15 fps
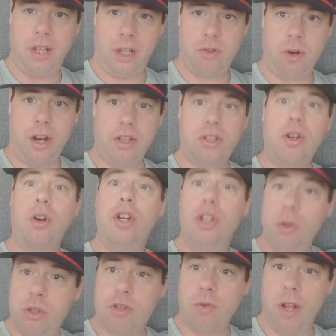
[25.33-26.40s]
They'll try to start
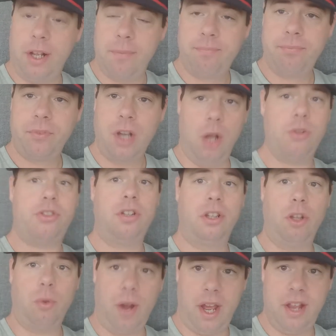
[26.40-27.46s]
a new streak
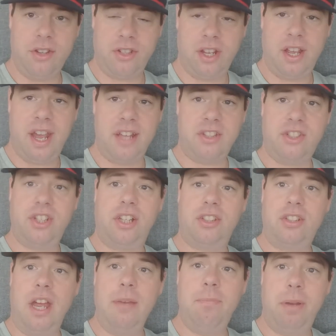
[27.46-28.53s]
hosting the Rays at
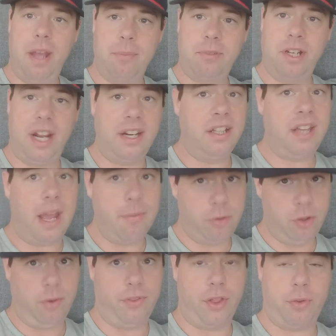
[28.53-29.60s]
6:10 p.m. tonight in
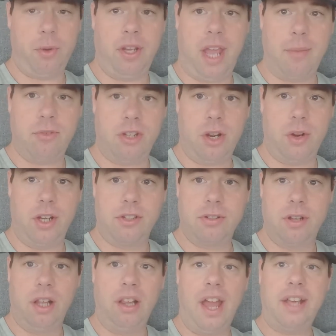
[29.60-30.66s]
Game 2 of the 3-game
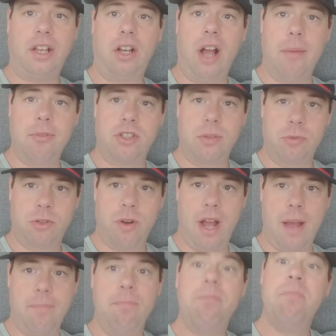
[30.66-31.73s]
series. Like, comment,
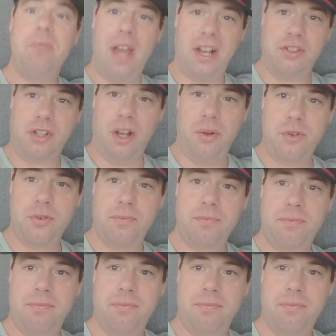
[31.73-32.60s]
subscribe. Thanks, Coach.